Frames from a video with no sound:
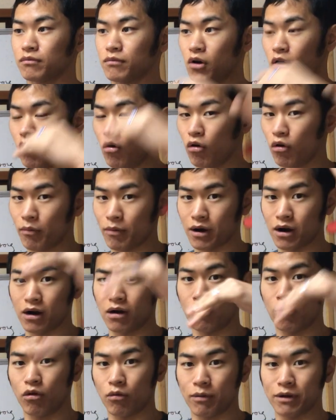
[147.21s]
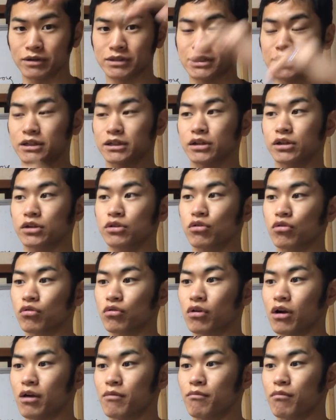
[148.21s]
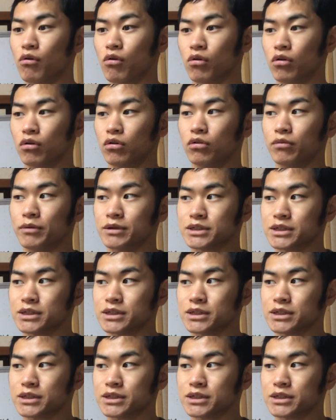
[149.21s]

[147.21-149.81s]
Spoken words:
over 30 kilogram ball